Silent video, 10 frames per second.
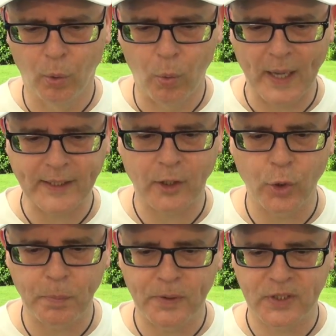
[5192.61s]

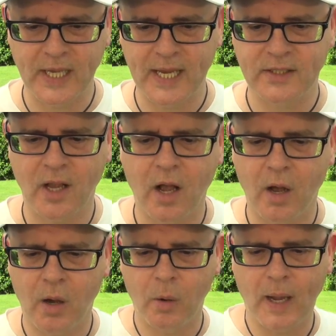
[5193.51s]
Guadalupe says,
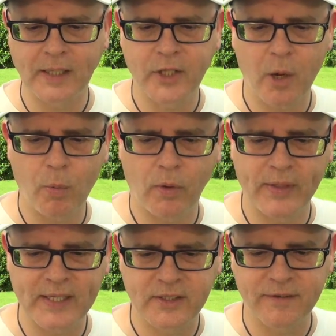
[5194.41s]
oh, I don't want
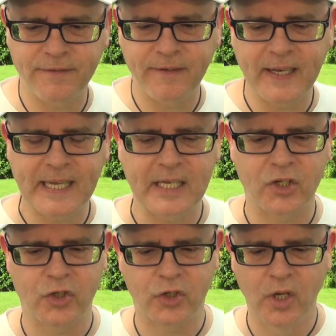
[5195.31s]
this to
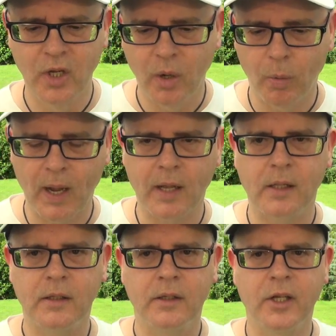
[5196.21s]
finish.
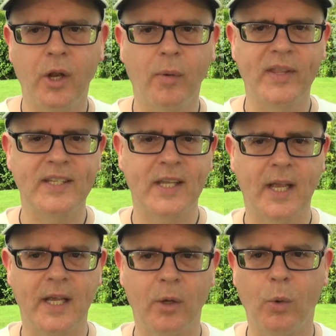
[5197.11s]
Well, you know what they
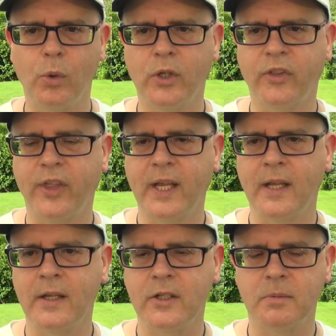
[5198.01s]
say, all good
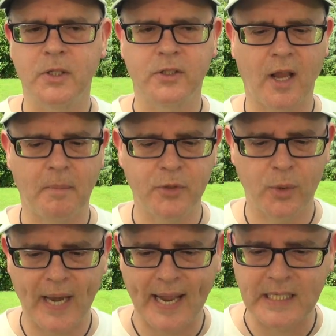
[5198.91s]
things must come
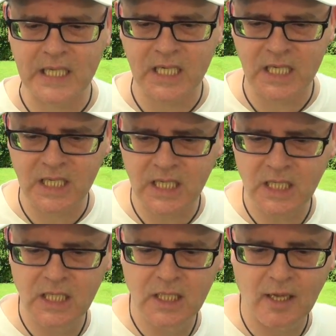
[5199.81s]
to an end,
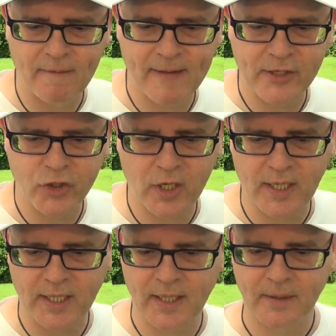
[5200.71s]

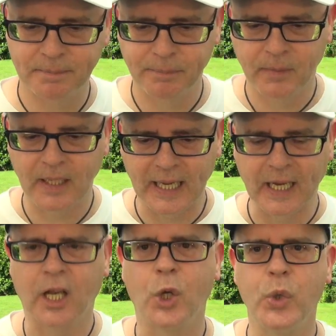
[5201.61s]
eventually,
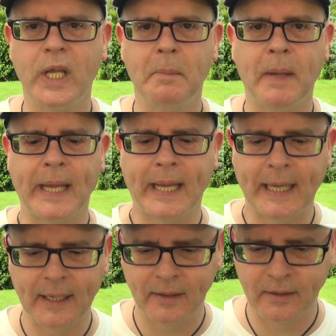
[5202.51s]
including me.